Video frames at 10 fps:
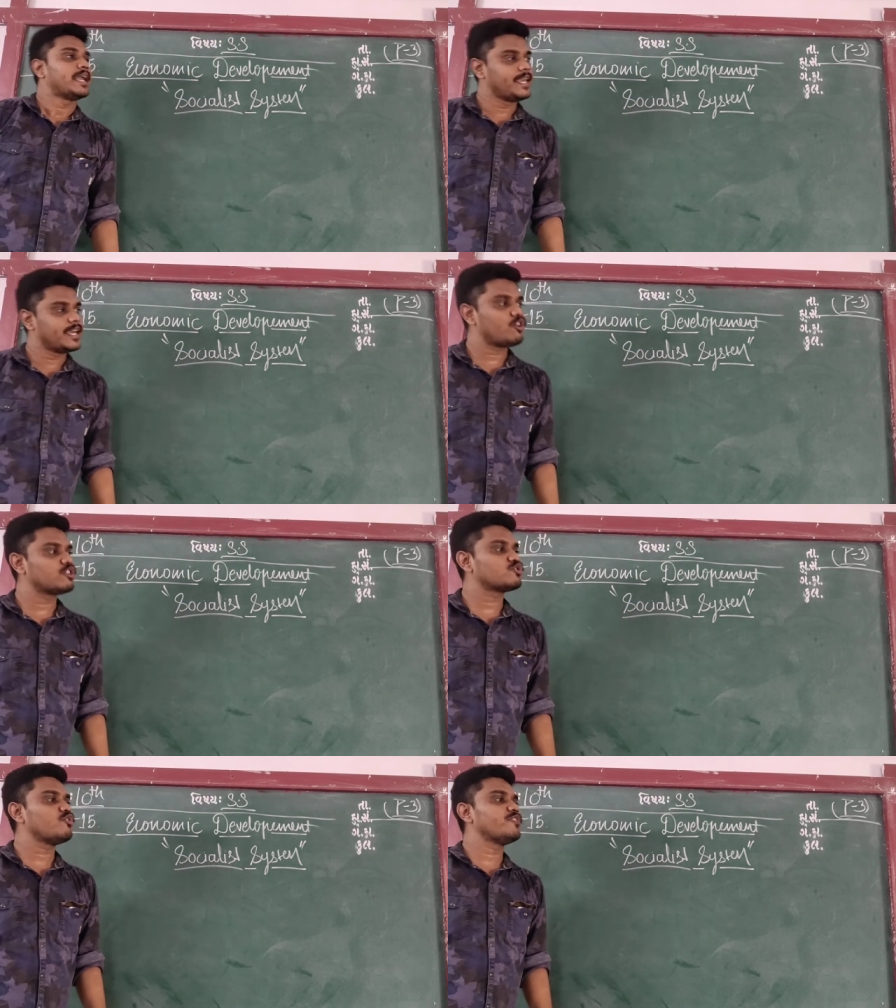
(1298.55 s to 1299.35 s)
Here
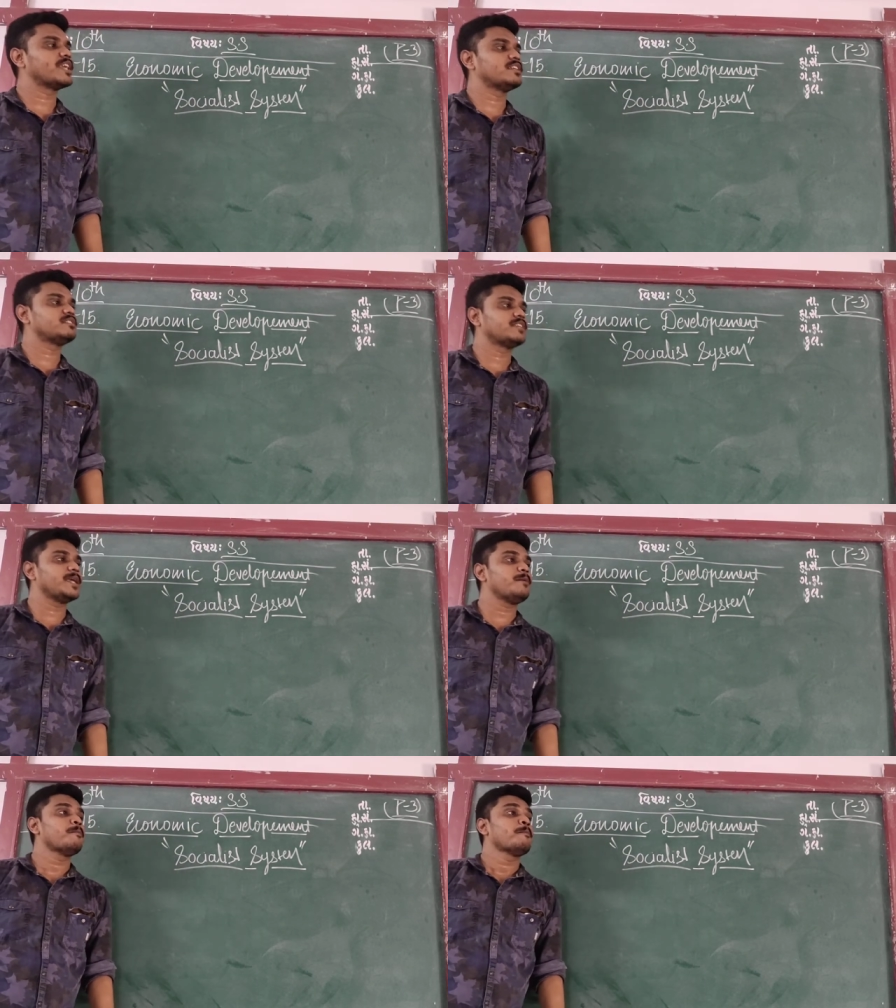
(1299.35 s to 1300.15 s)
also we can
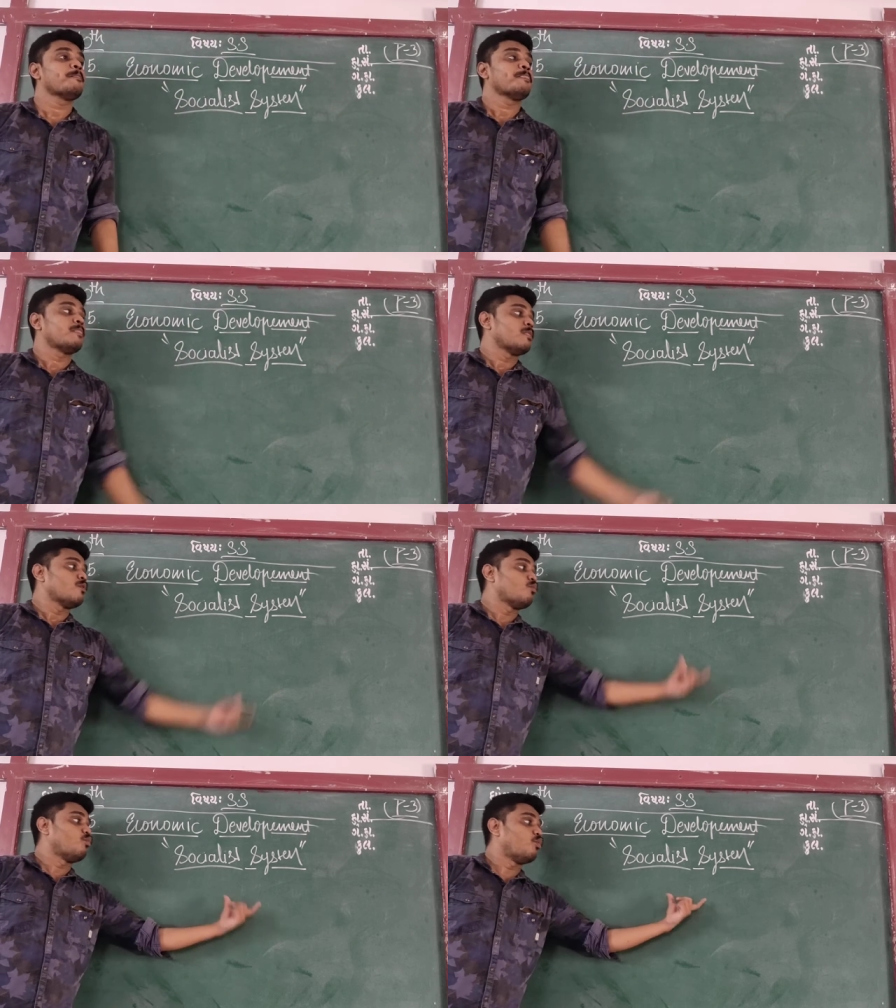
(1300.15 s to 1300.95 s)
say
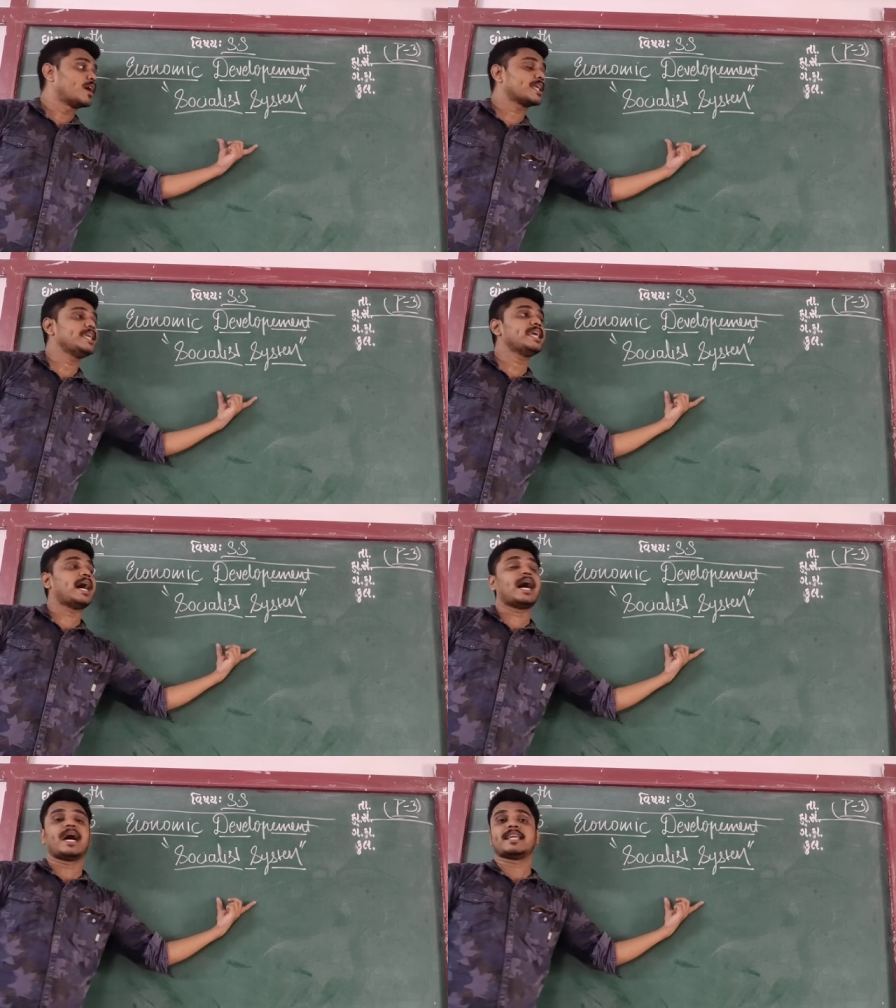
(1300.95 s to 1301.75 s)

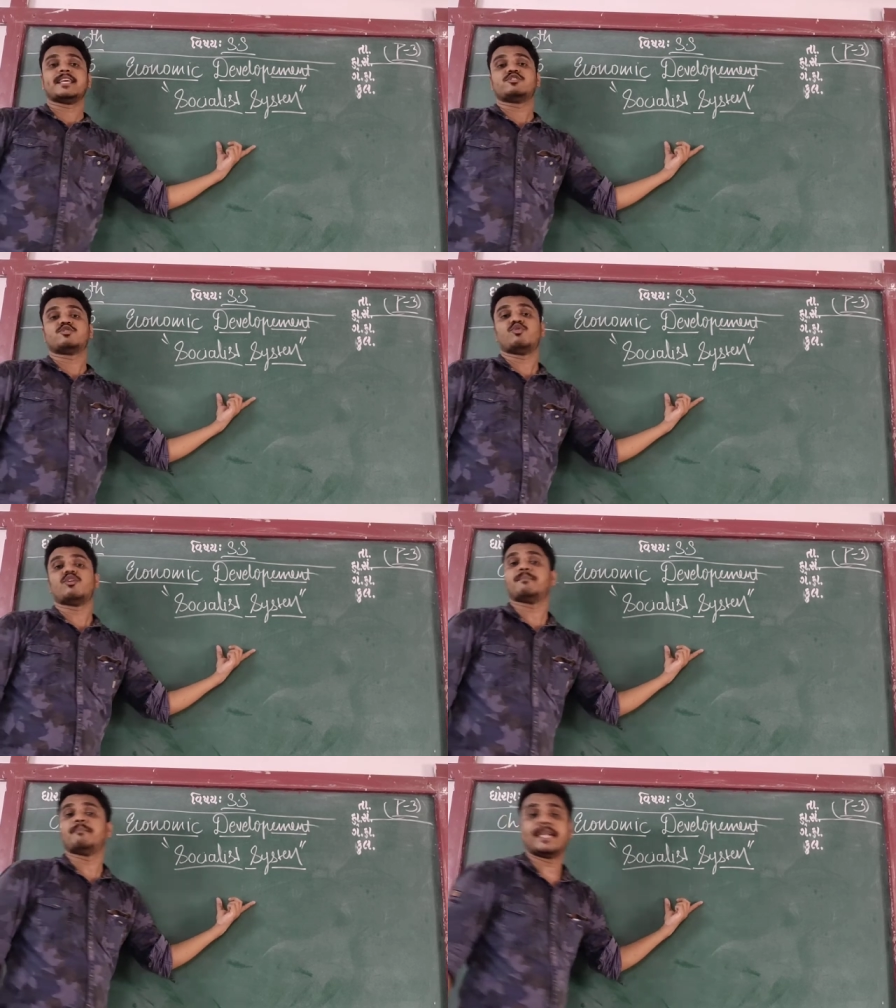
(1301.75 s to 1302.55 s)
working hour is
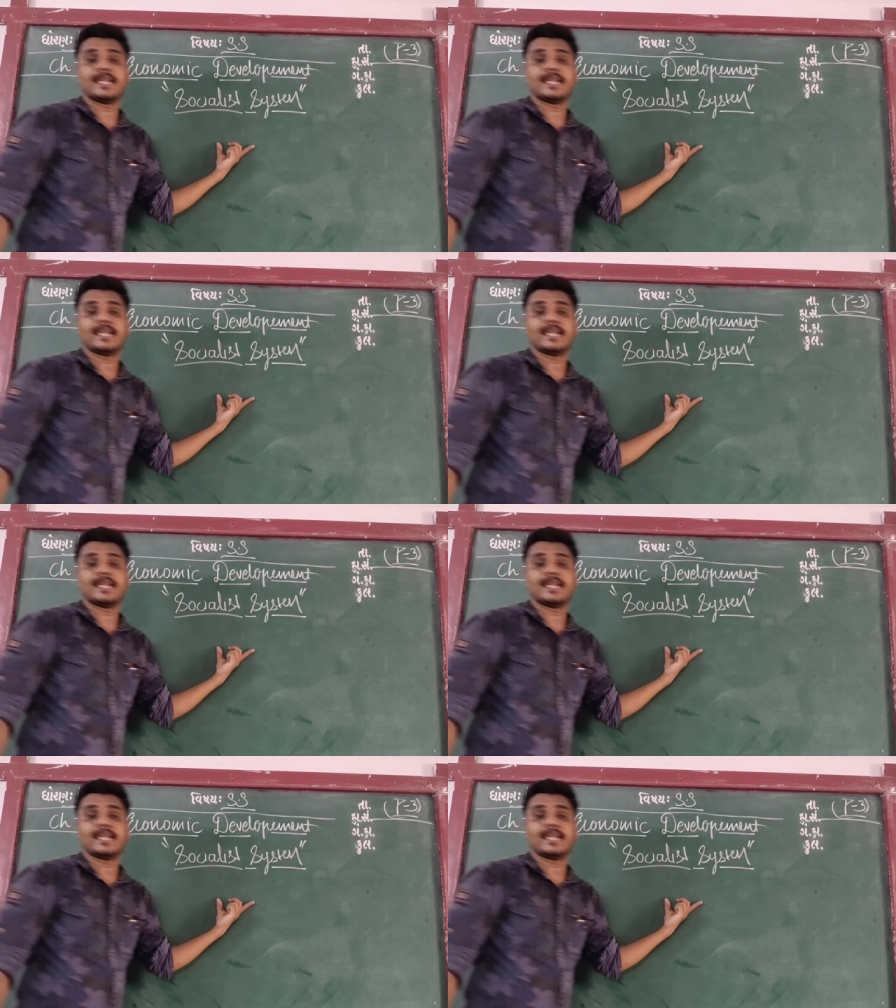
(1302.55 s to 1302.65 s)
not